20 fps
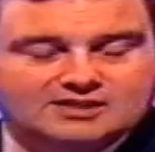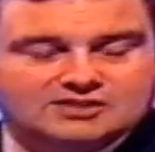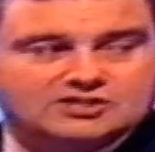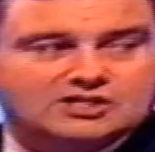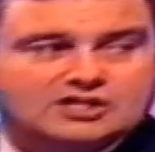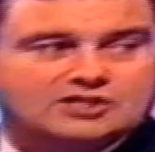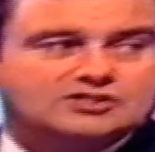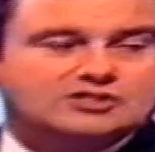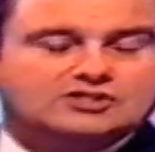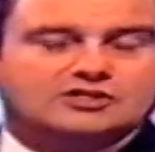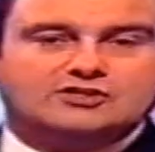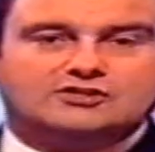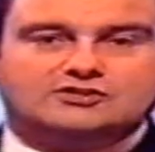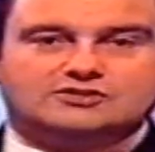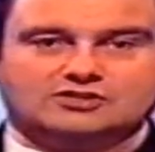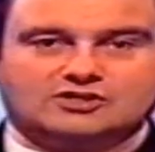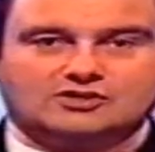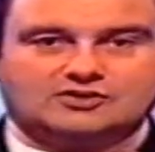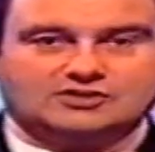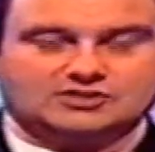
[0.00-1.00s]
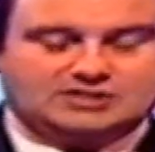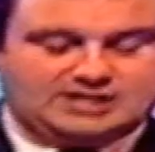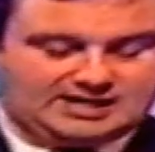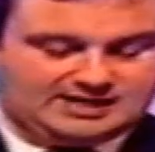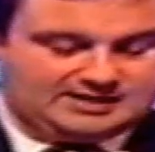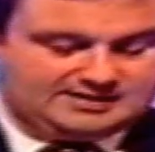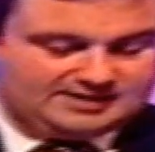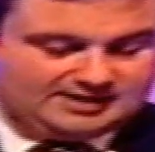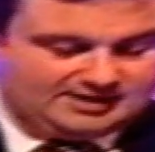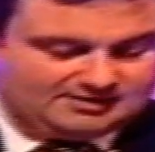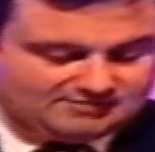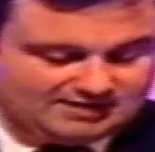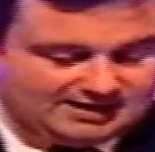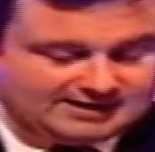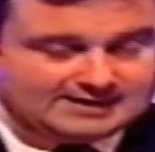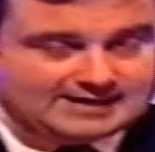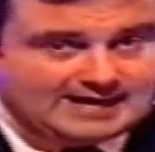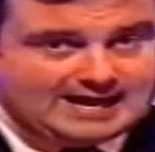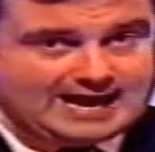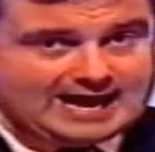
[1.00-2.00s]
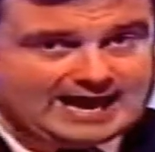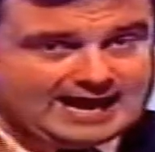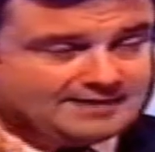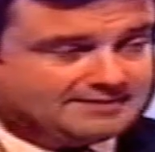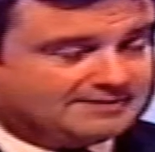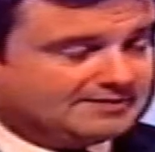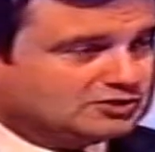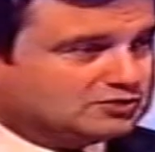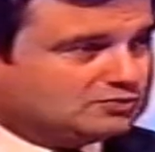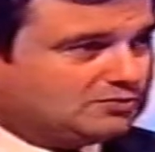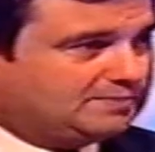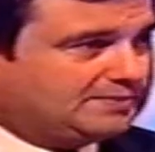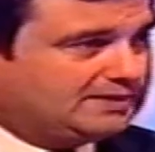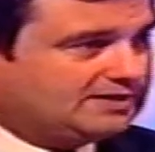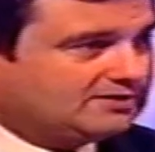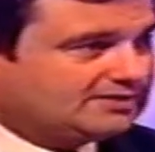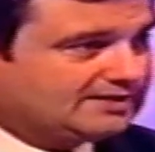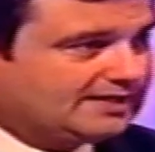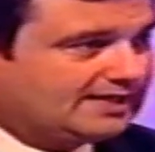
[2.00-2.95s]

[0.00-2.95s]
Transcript: That sounds good. As good as any there. Right. Athens will be your